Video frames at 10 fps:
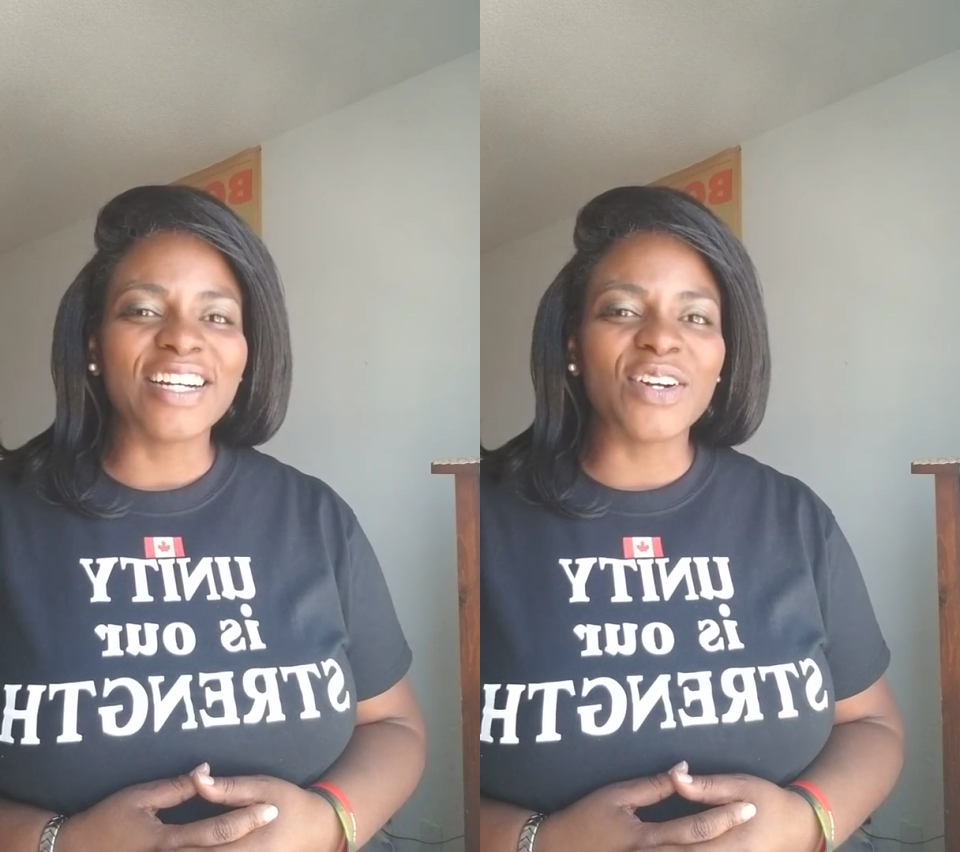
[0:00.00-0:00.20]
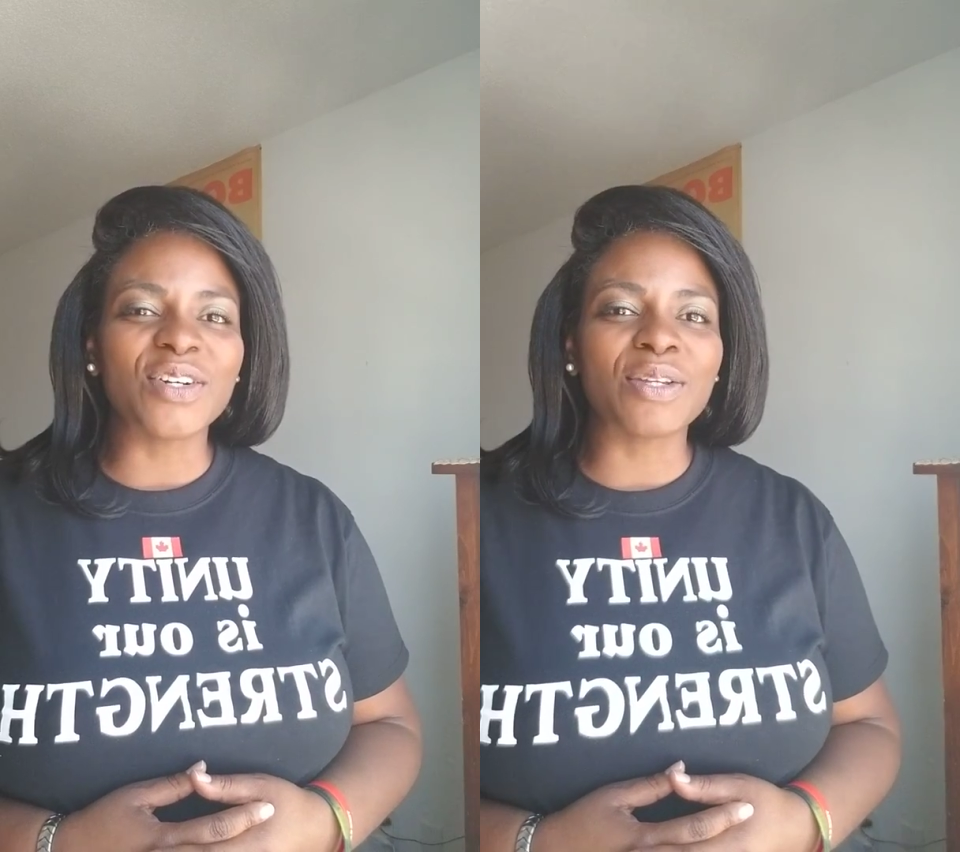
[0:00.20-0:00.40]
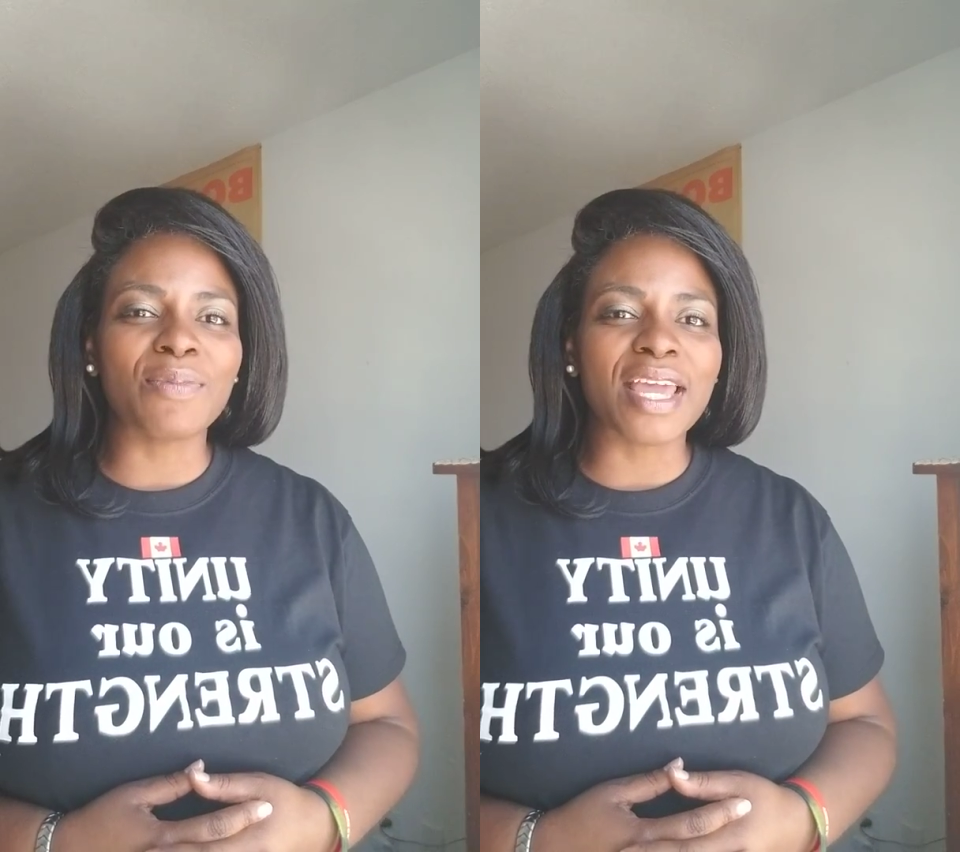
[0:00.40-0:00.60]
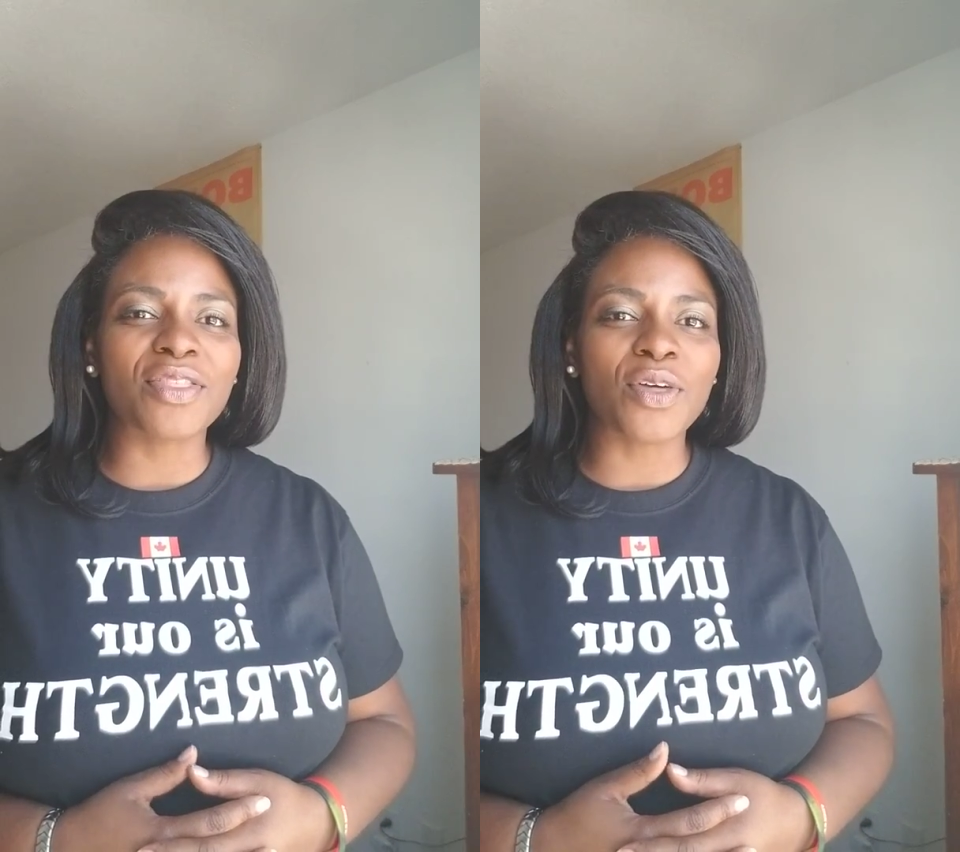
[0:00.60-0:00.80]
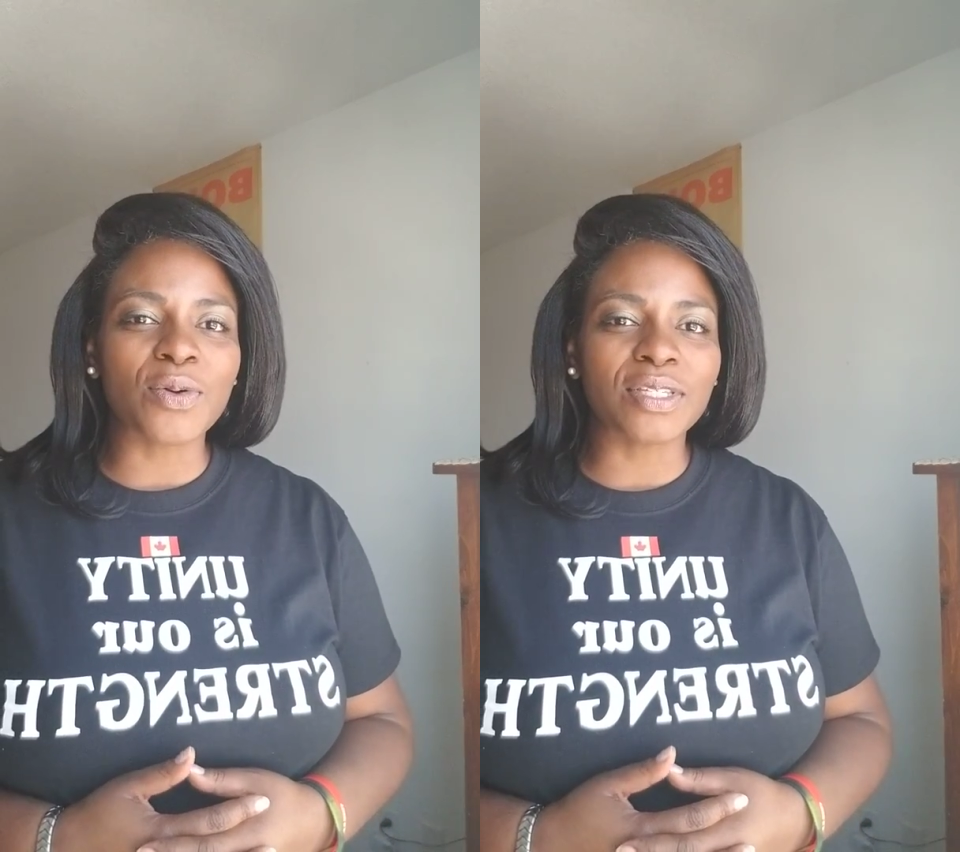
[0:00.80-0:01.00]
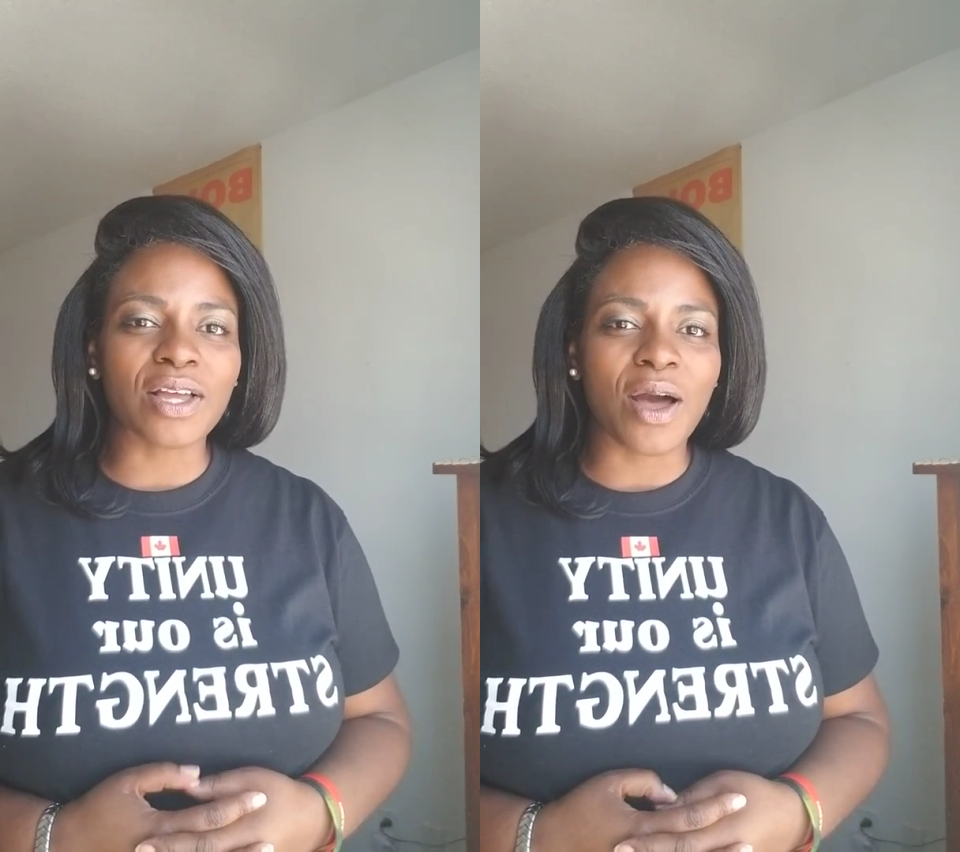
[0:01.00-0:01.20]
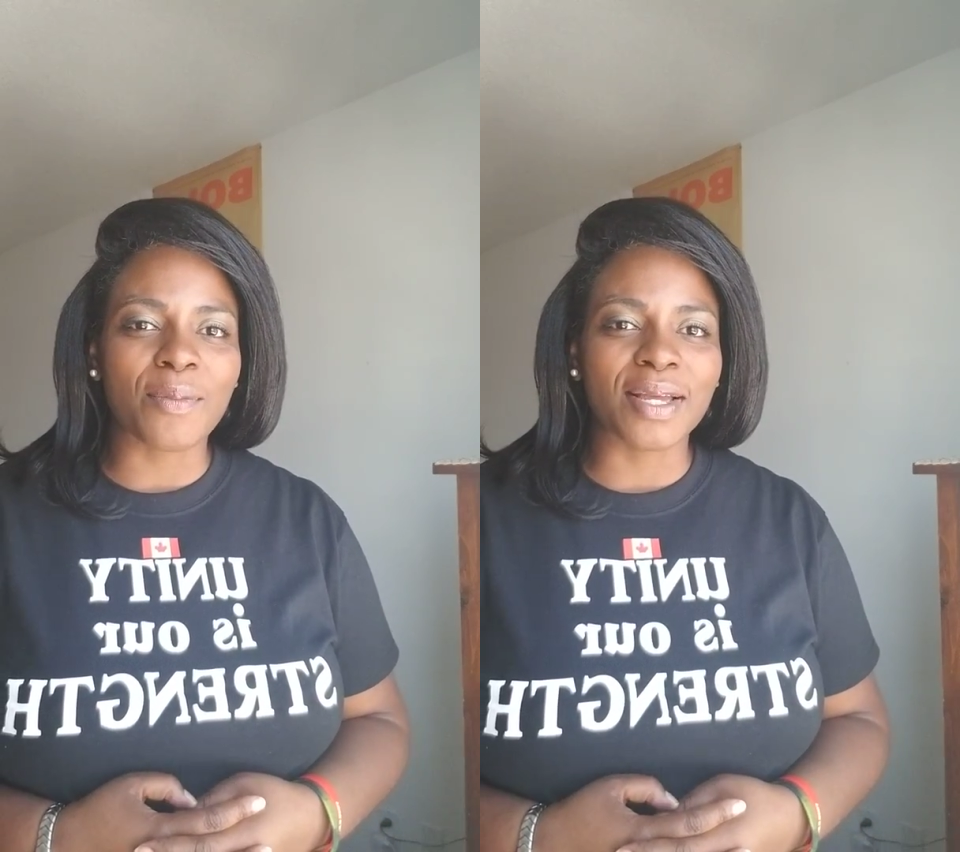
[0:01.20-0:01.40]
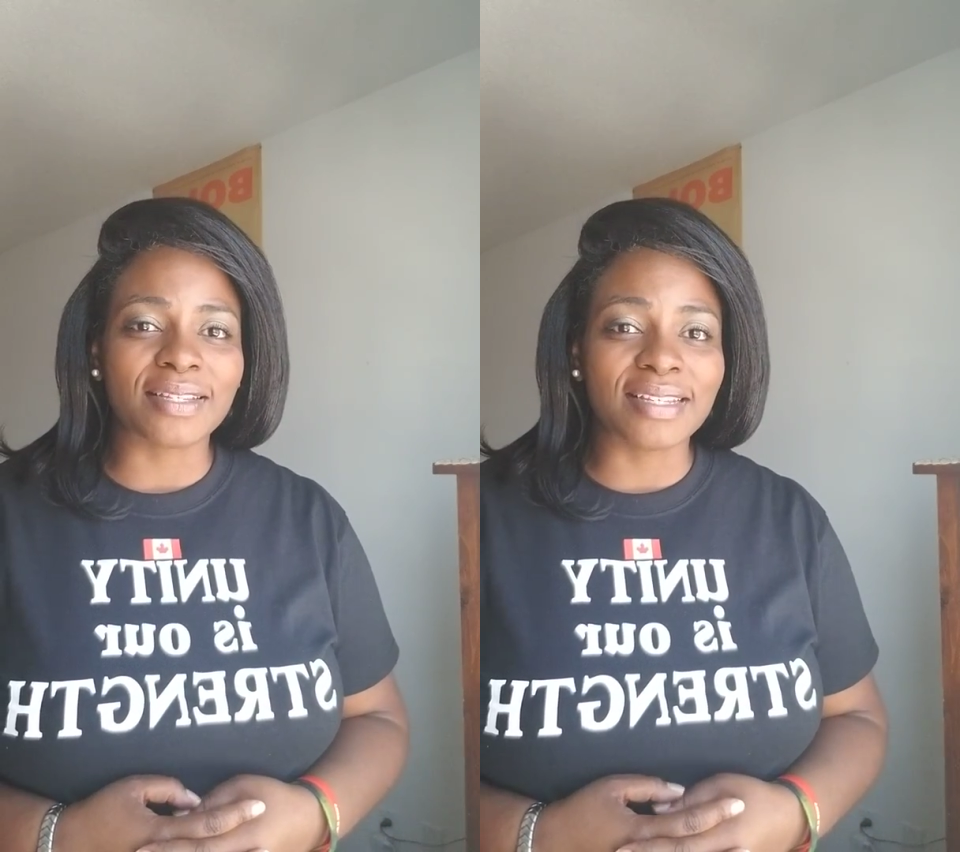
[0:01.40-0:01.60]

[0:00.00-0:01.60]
her to make those comments.